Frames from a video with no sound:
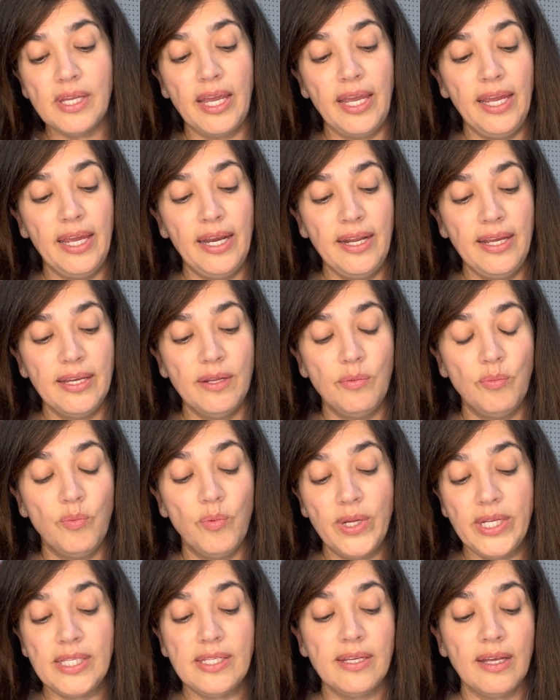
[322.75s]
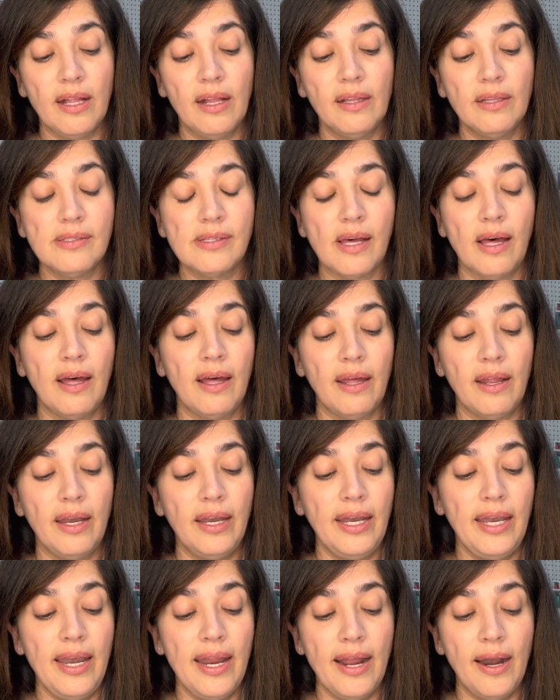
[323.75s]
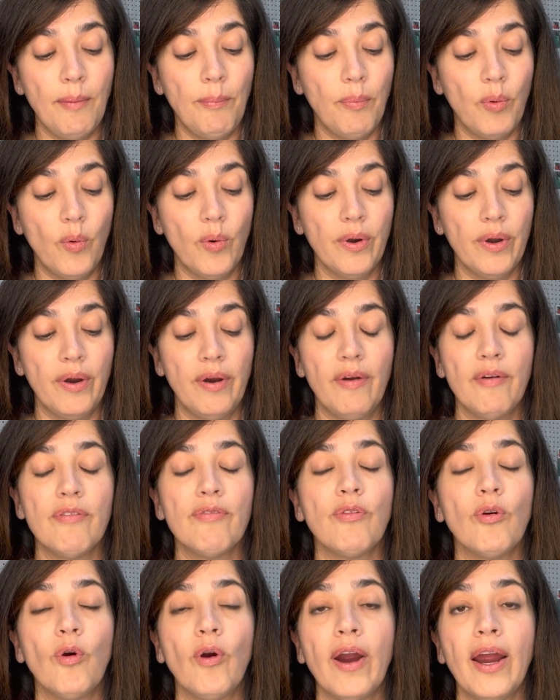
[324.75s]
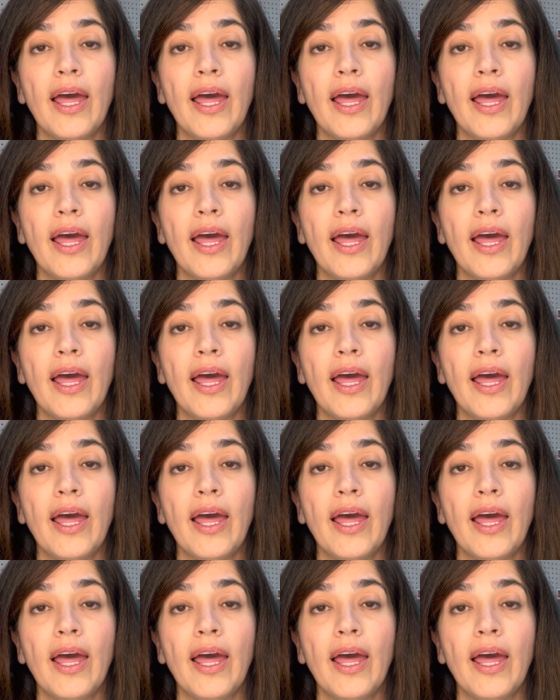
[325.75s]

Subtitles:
It retails on Net-a-Porter for